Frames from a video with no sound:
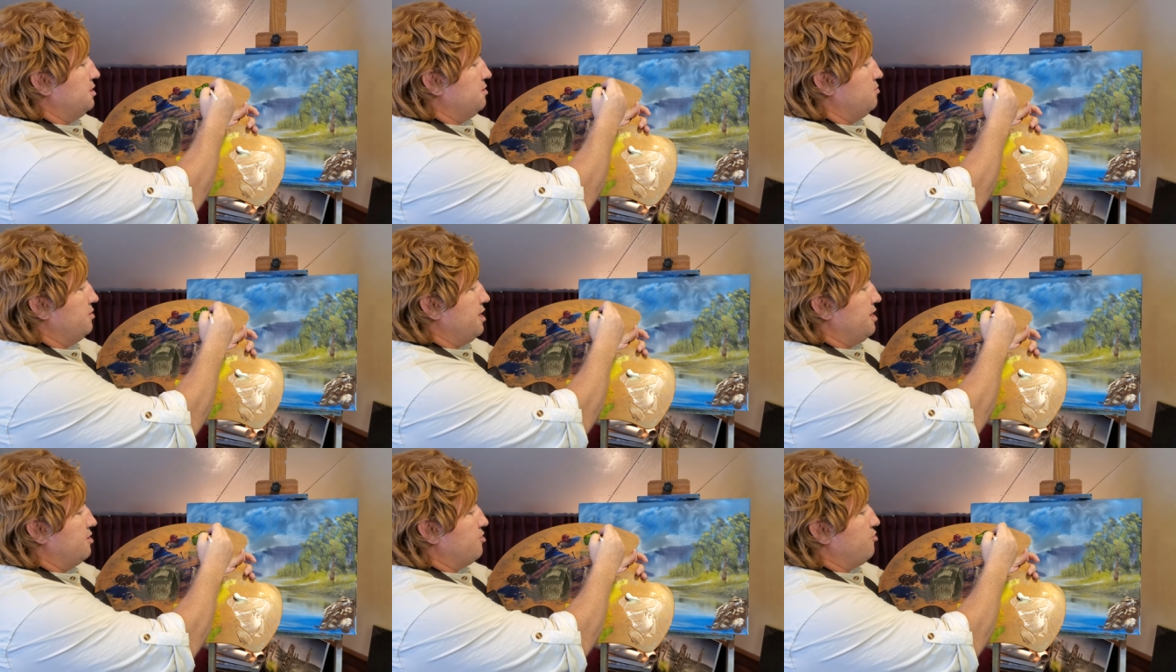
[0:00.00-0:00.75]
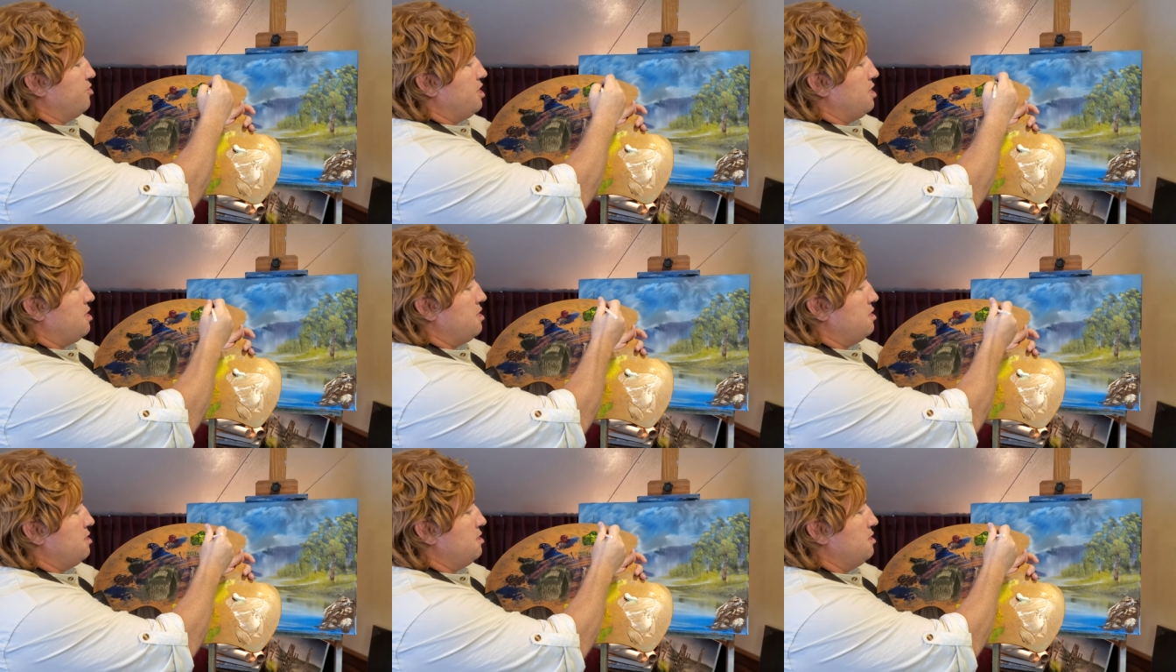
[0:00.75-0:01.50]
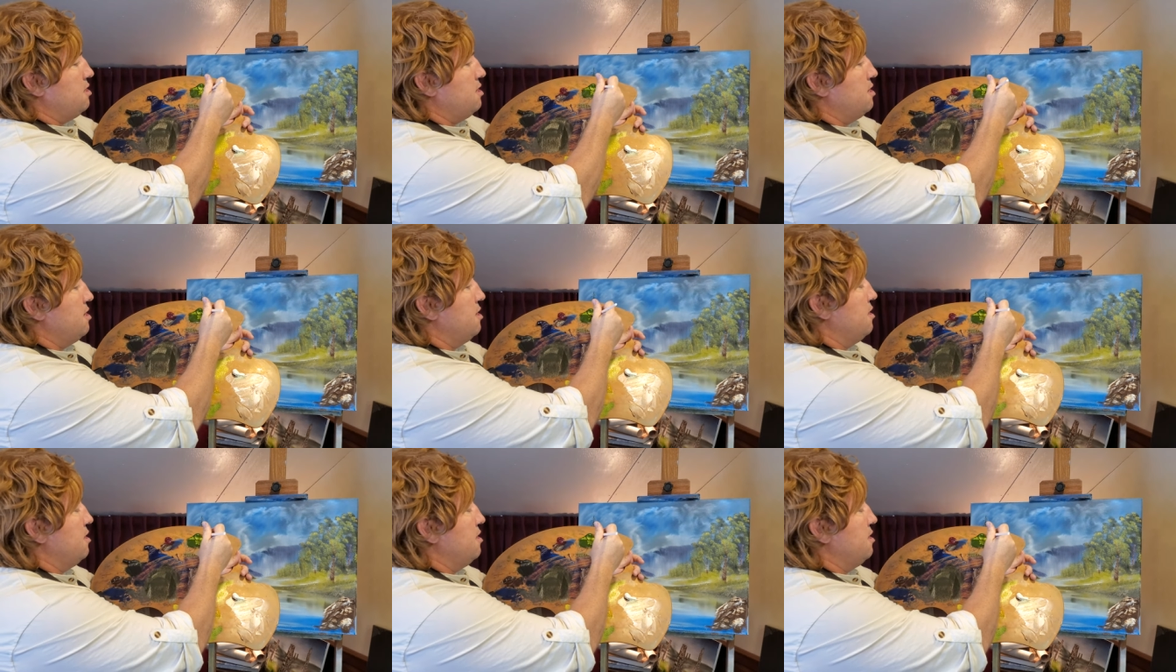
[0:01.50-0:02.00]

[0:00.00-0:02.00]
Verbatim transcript: it in with that green.